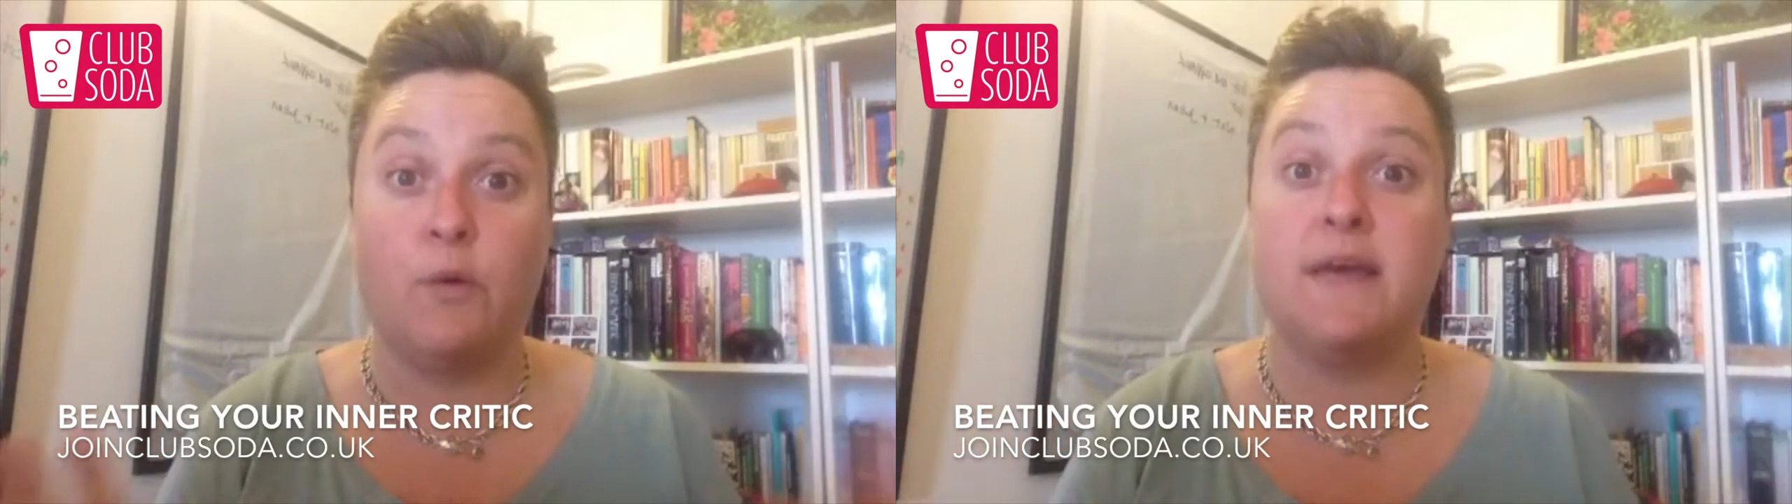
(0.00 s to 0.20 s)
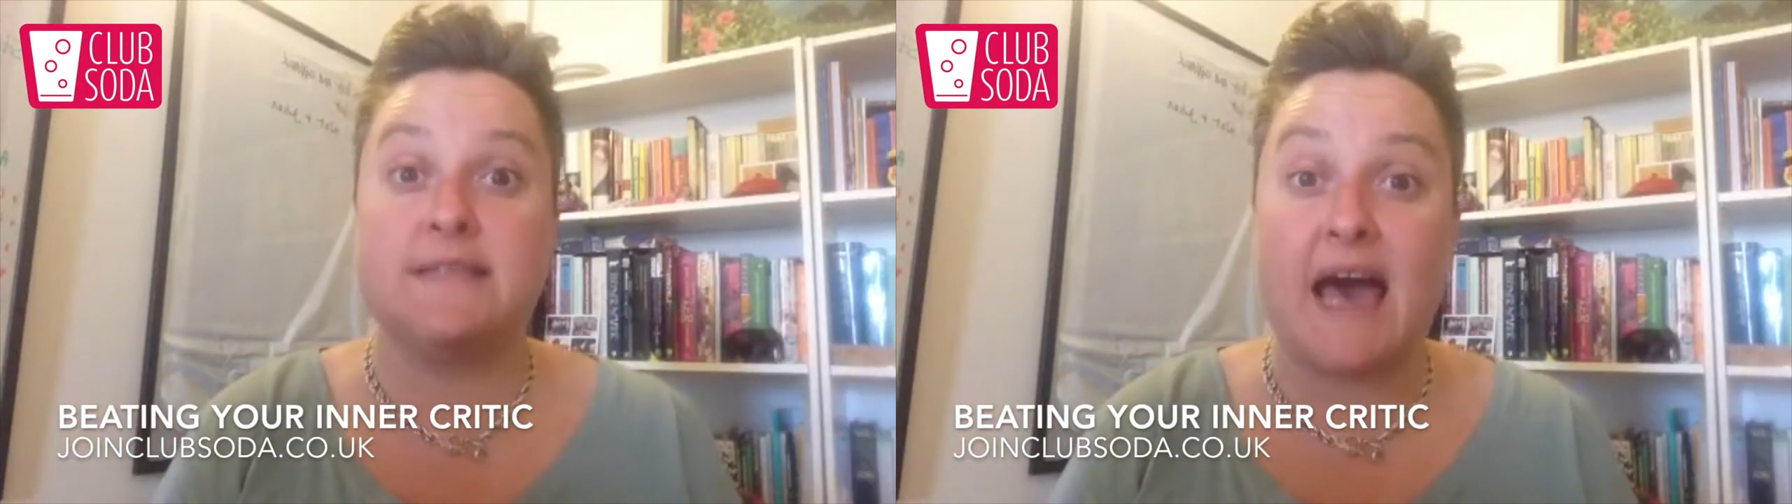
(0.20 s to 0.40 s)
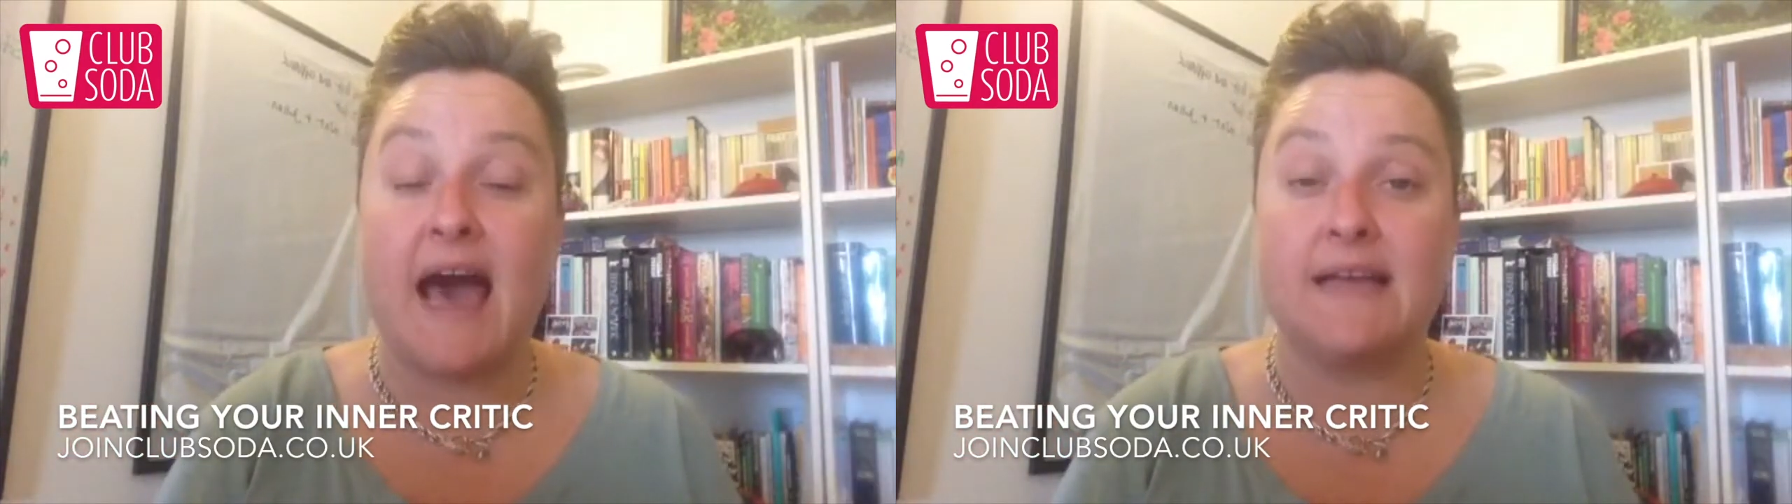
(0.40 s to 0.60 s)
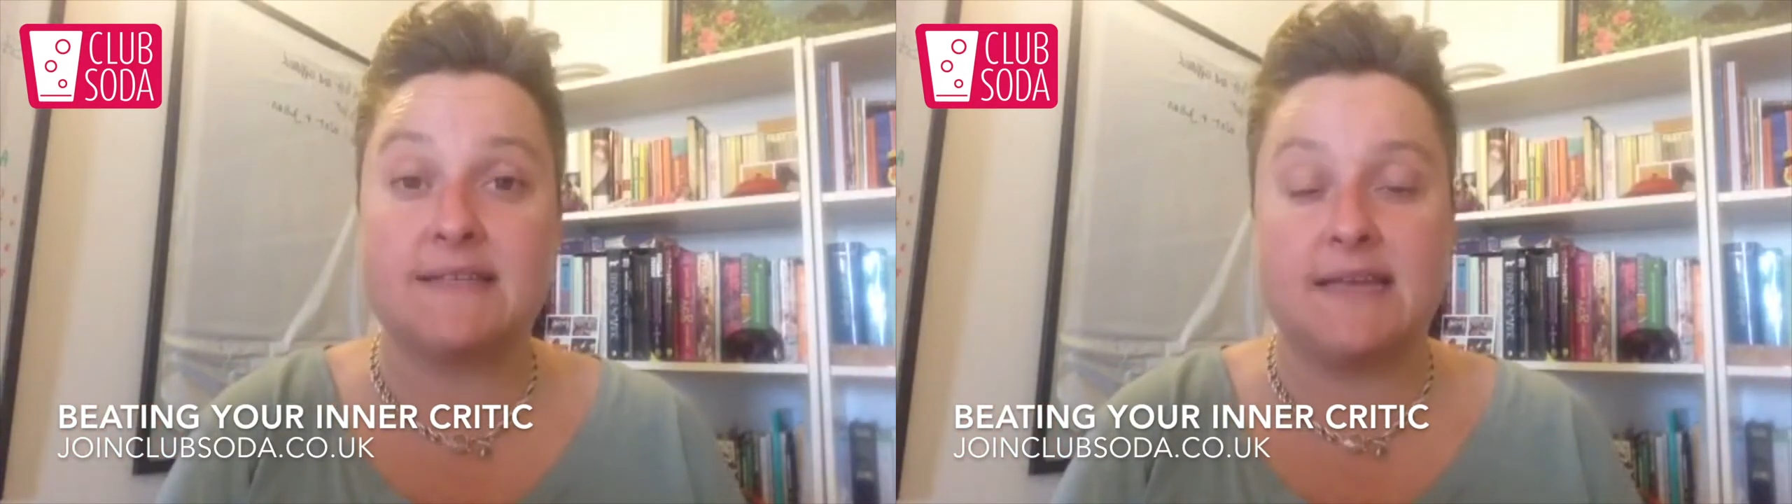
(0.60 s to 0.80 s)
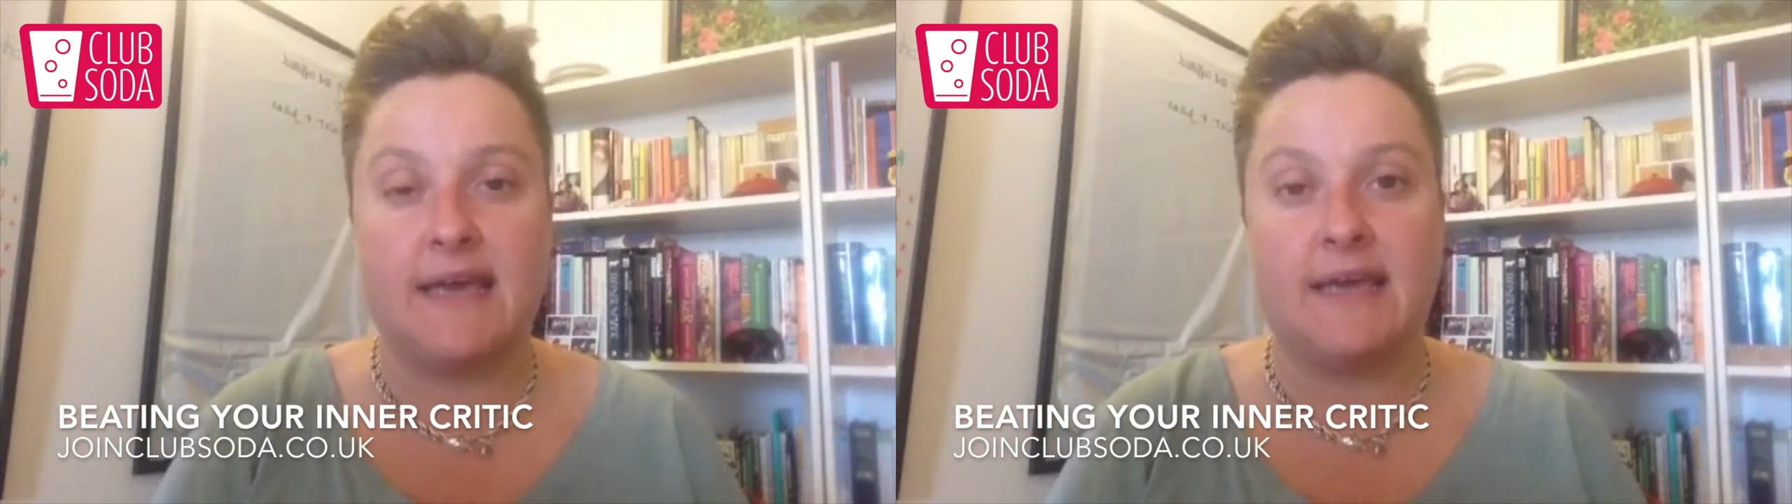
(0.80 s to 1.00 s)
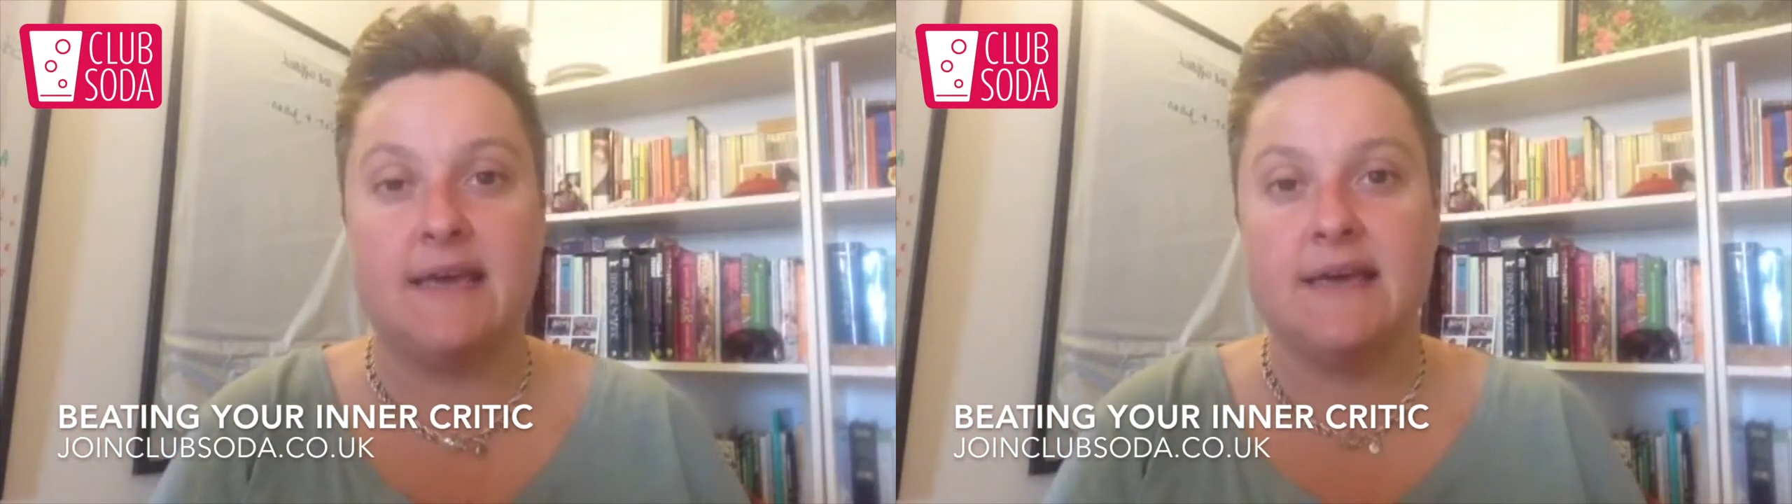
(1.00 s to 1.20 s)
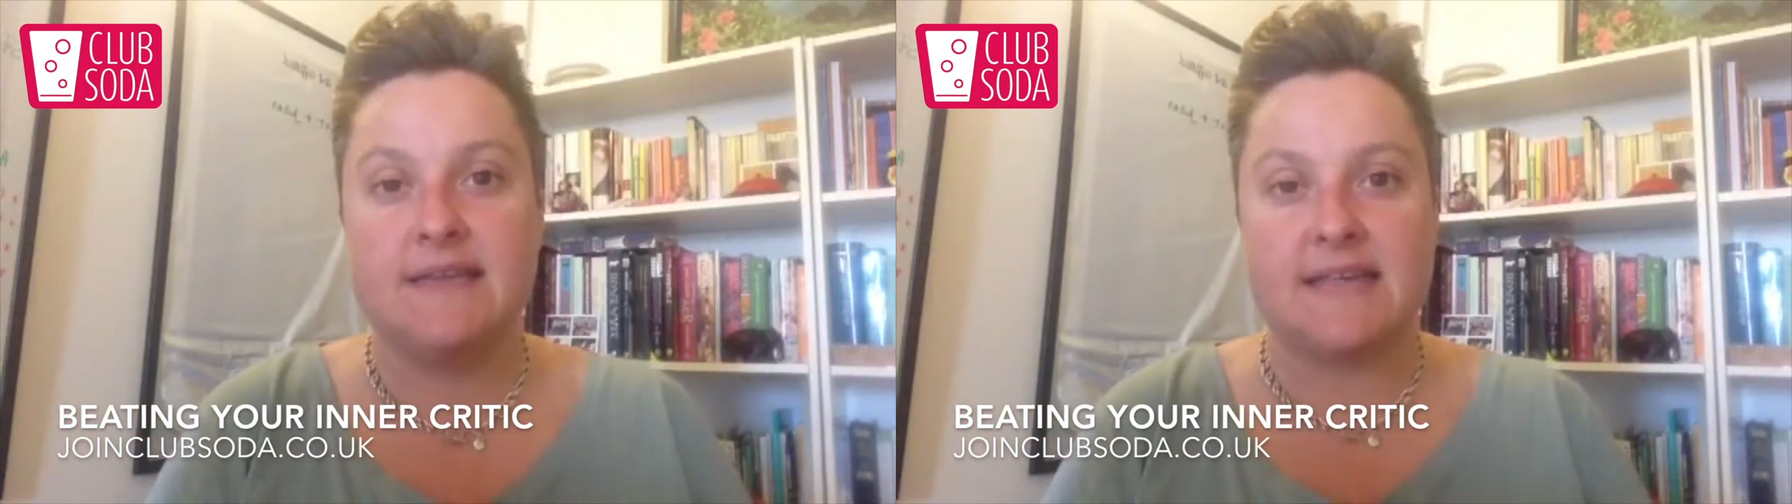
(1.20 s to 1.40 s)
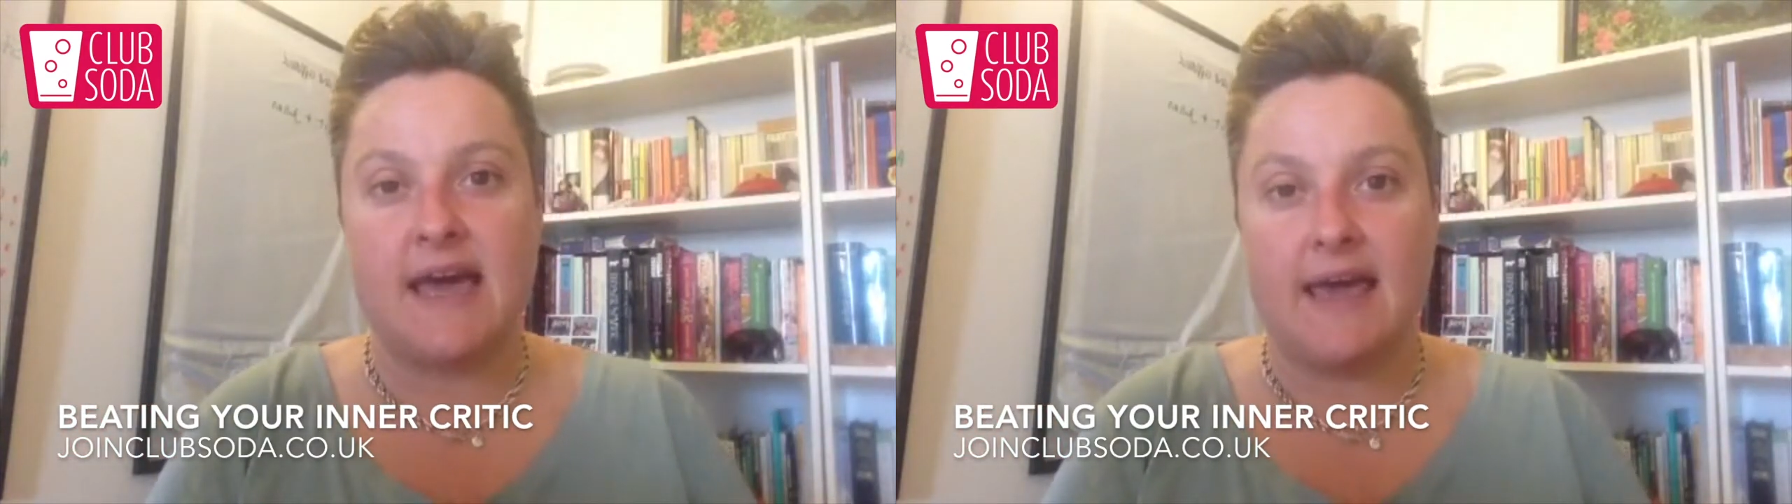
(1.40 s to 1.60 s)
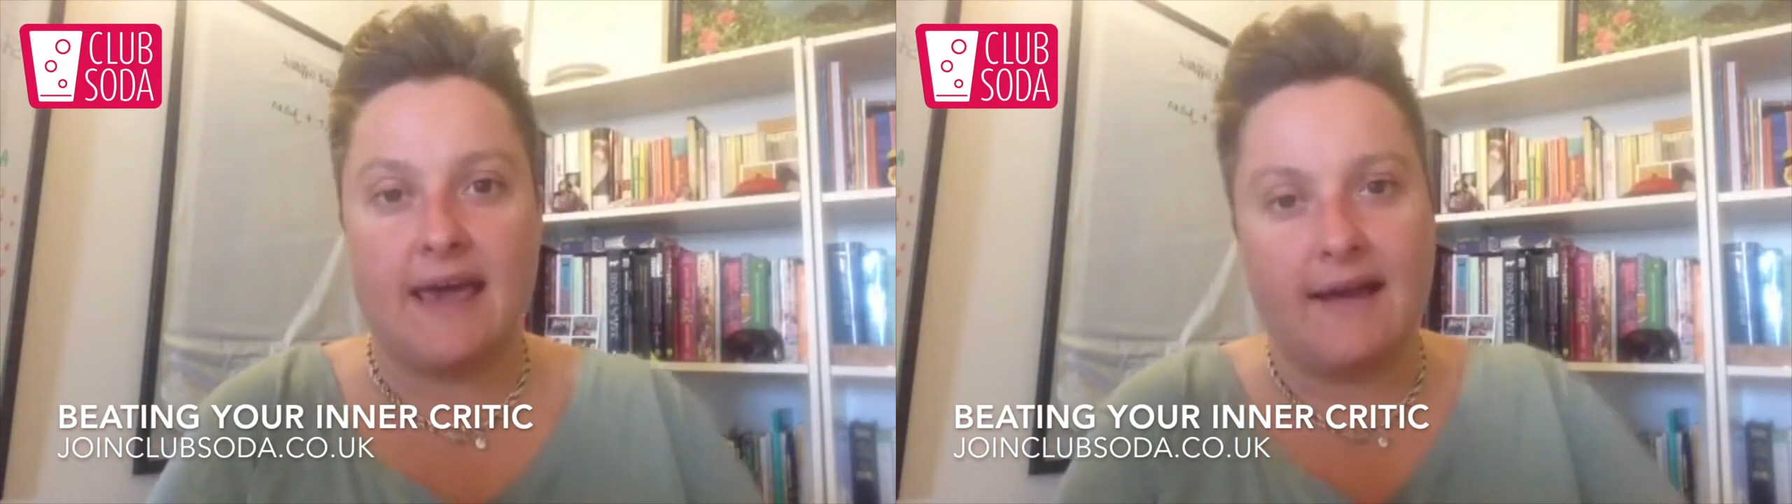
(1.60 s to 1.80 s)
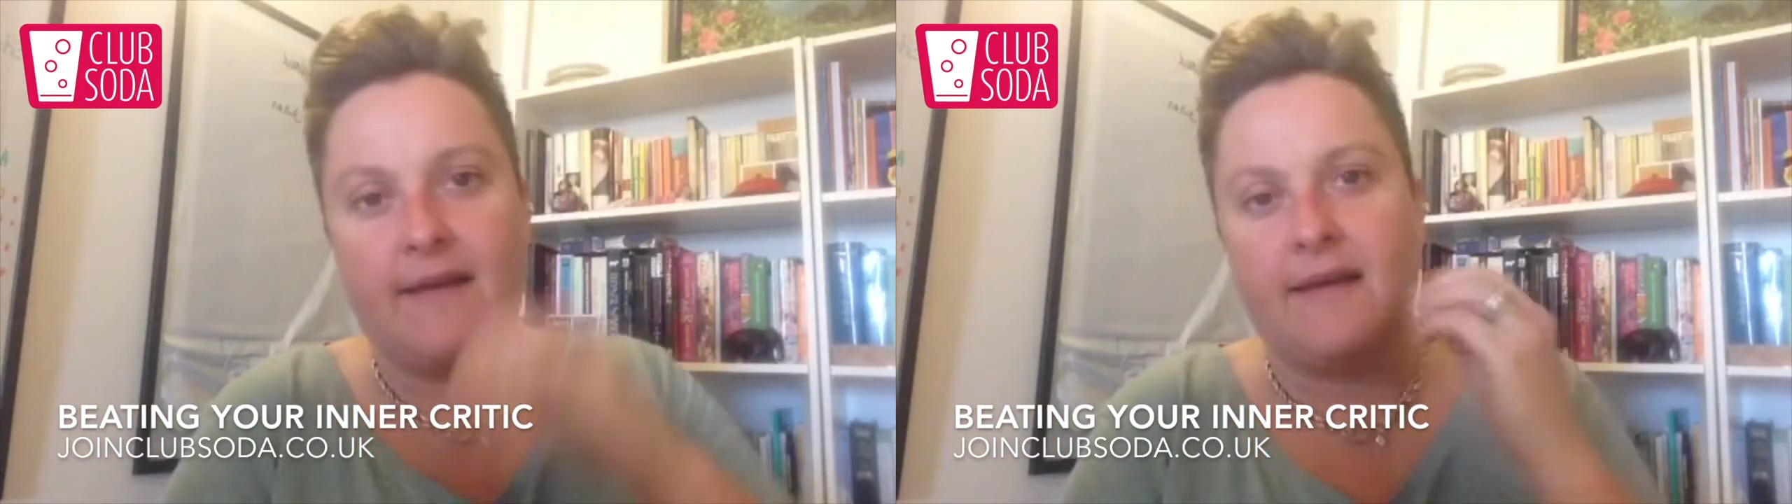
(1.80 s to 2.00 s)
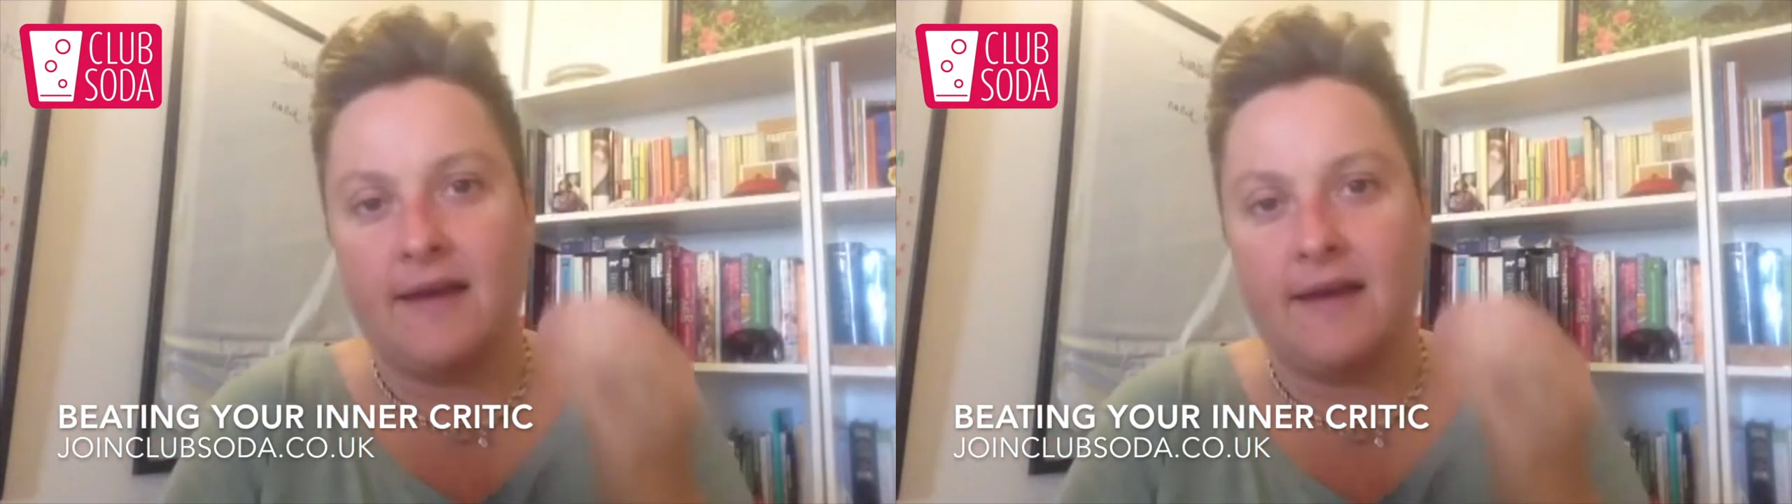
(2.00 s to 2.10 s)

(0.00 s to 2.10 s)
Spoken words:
It's actually saying,